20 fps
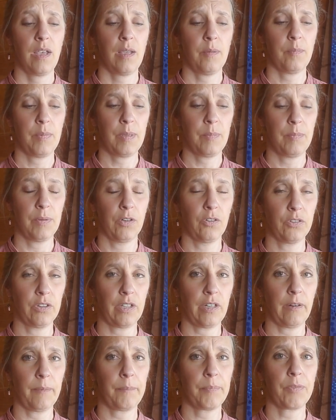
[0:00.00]
and be
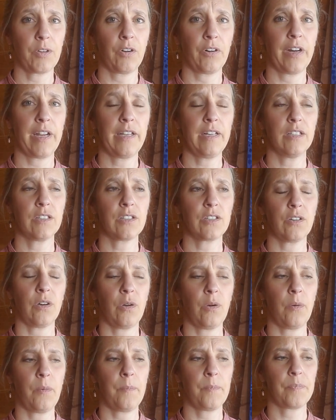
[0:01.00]
built there, all right?
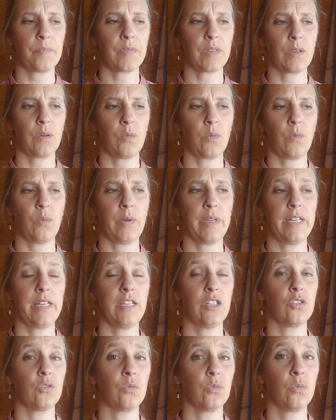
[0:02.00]
So we
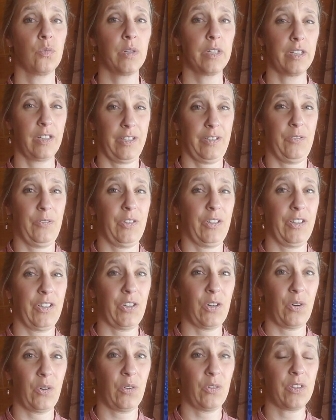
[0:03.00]
need to really,
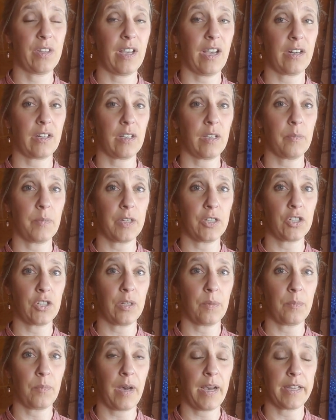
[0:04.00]
really hold that image
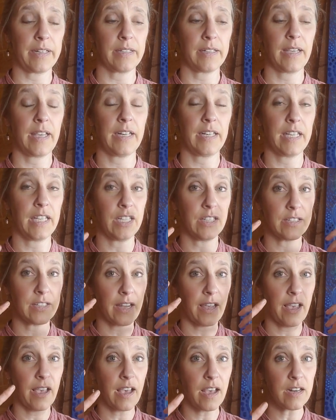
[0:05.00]
in mind and
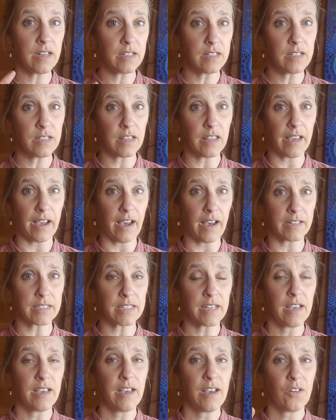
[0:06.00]
intend
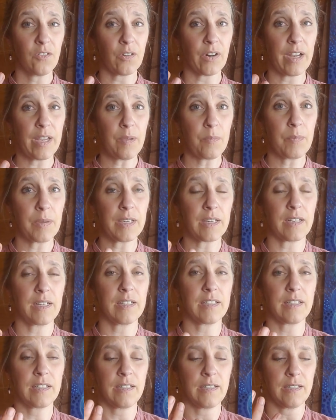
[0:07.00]
that, right?
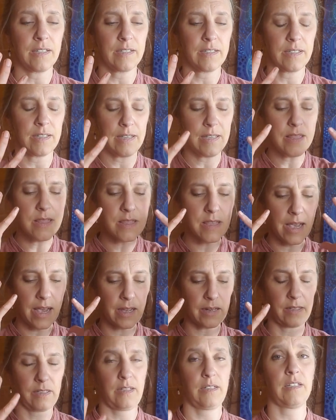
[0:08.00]
Because it is in
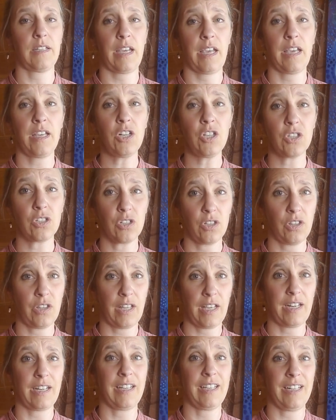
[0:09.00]
that
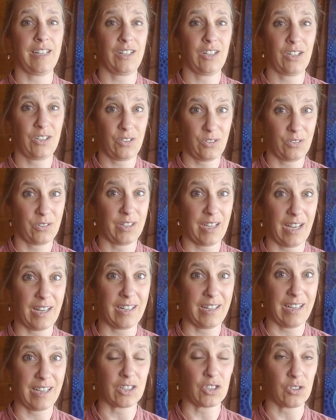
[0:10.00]
intention that it
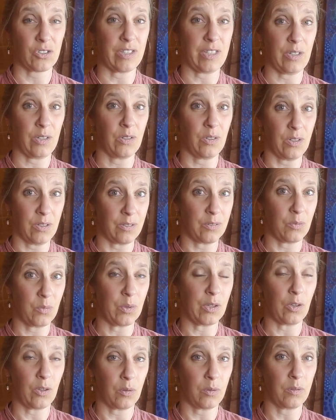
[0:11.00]
actually
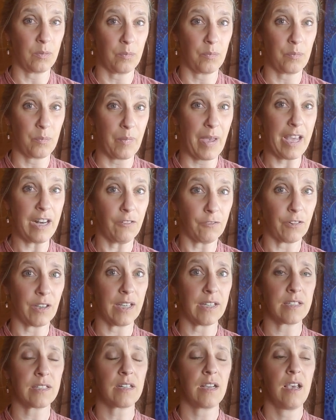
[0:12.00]
will
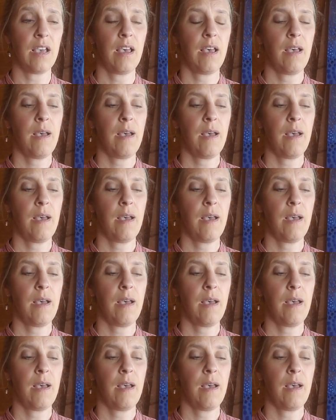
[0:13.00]
manifest.